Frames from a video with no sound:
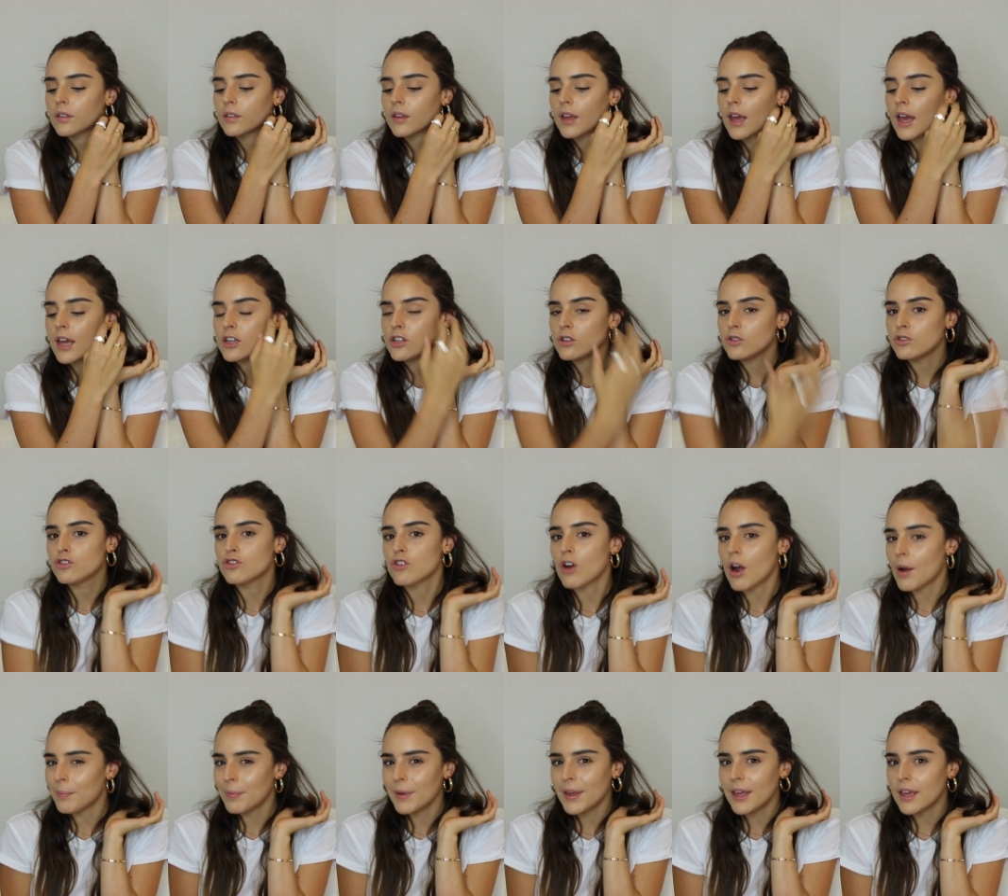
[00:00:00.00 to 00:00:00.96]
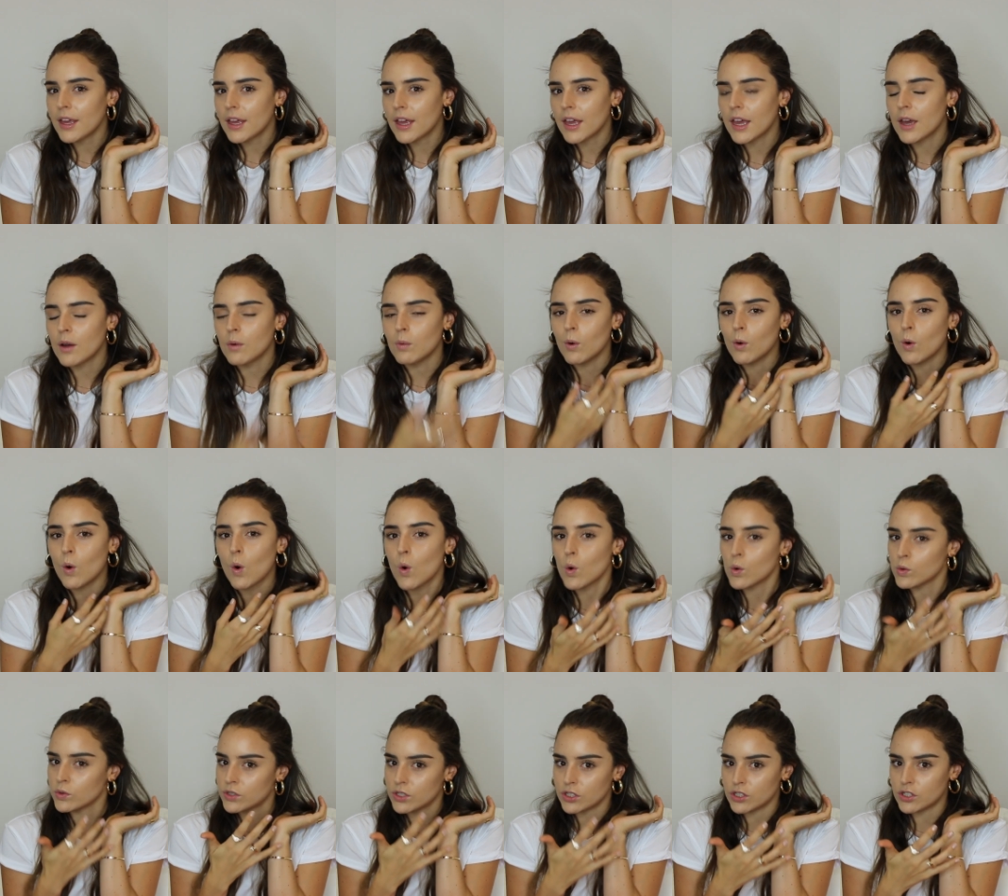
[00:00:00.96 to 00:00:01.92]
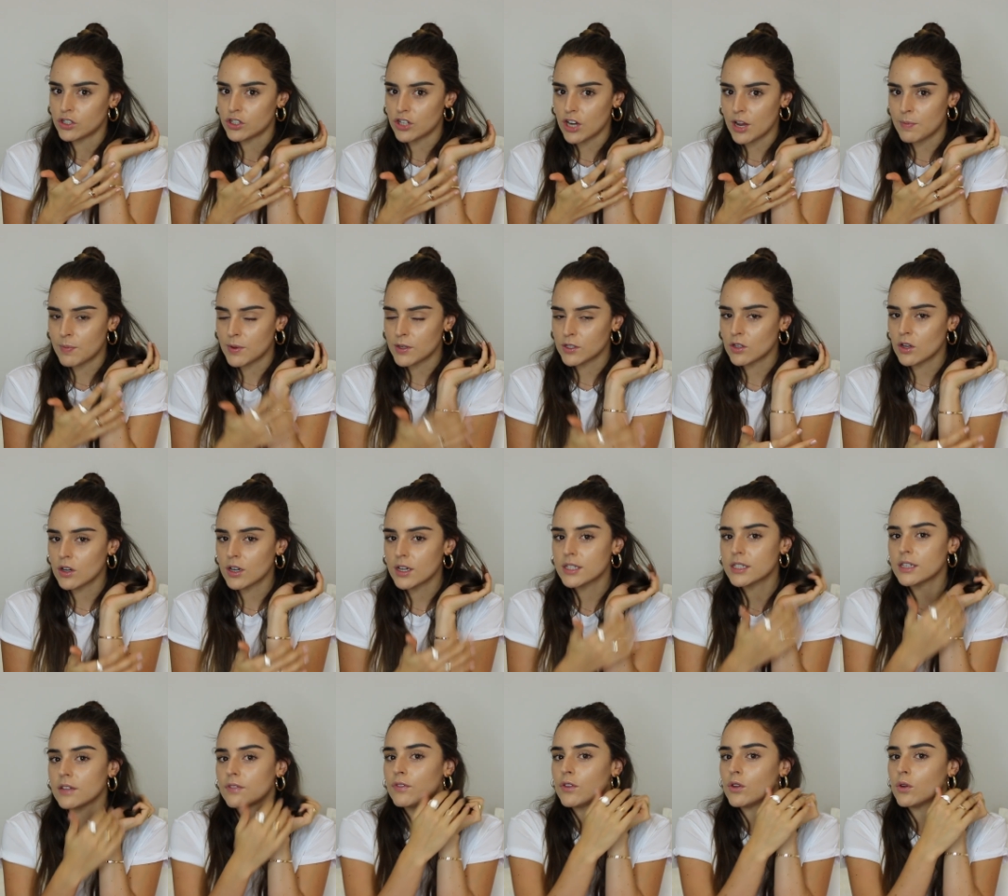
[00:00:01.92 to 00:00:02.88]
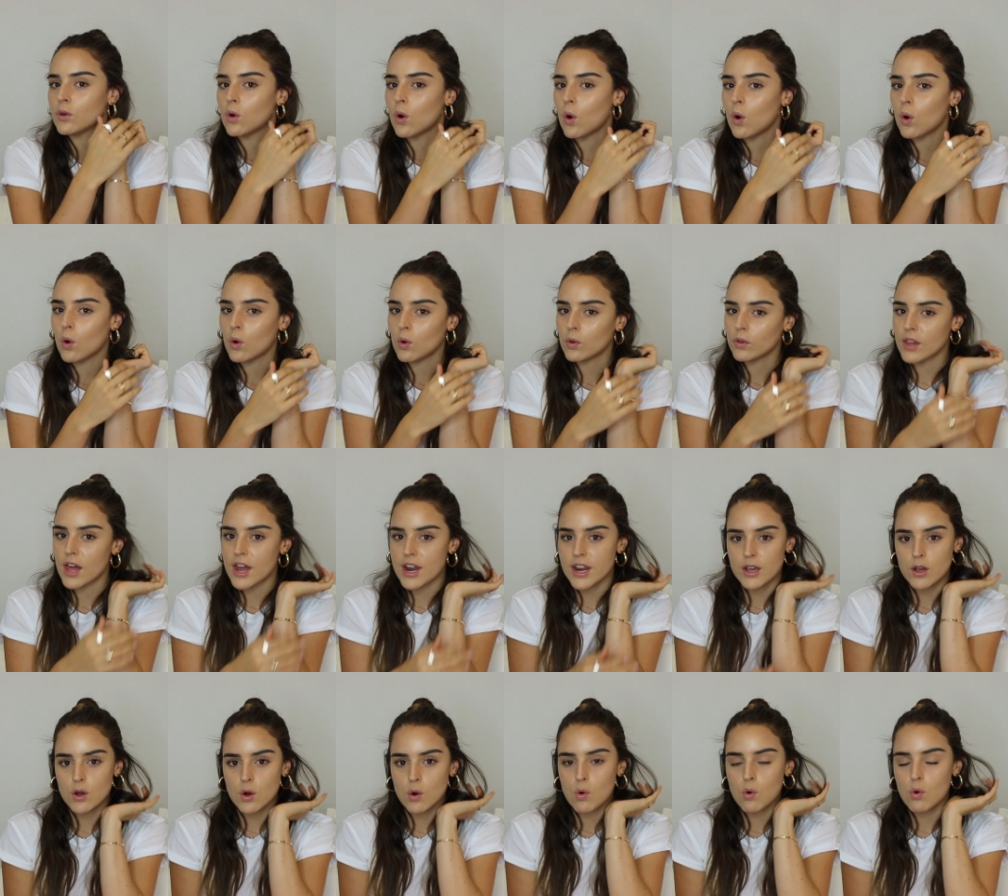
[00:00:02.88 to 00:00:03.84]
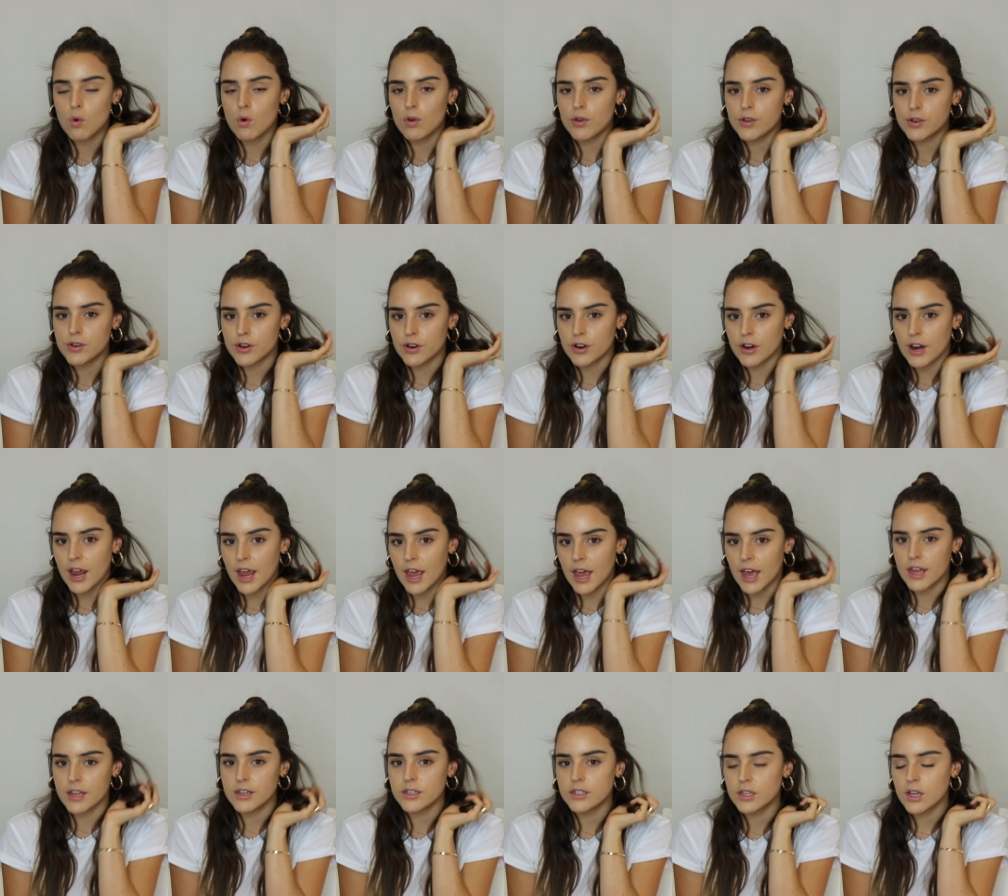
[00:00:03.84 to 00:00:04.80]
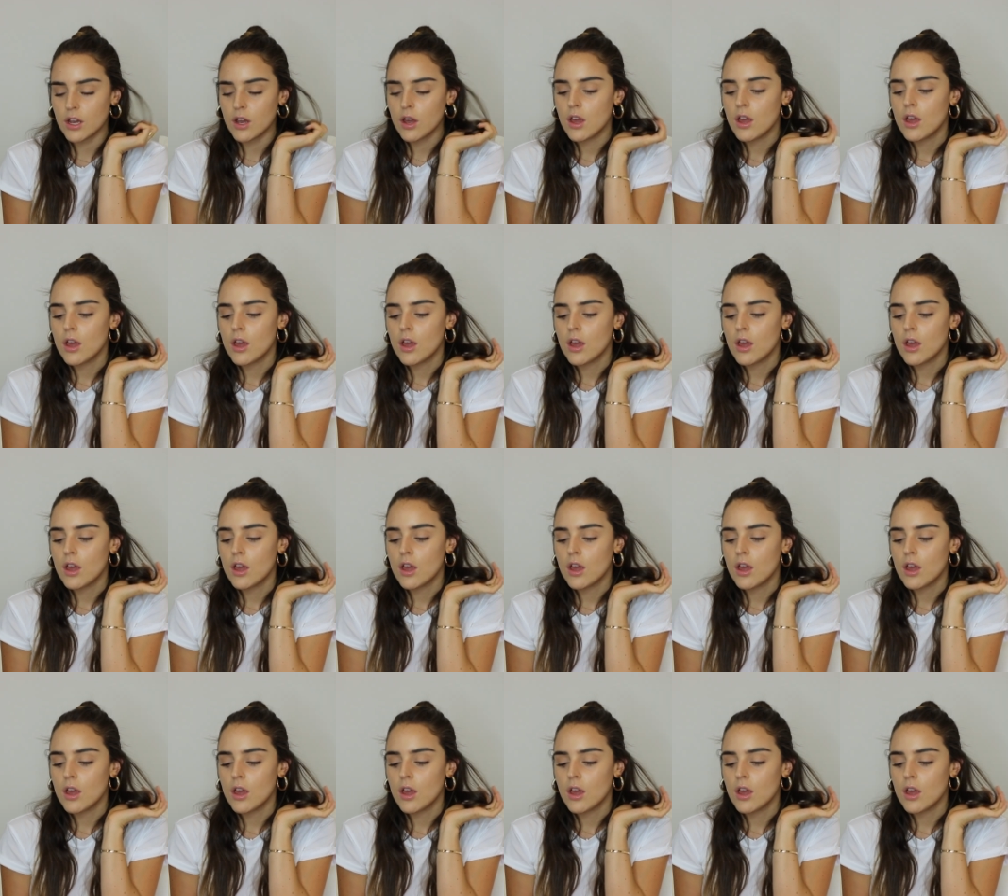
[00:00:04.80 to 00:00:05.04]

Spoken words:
and you drop it, it won't hold its shape as long as if you let it cool in your hand.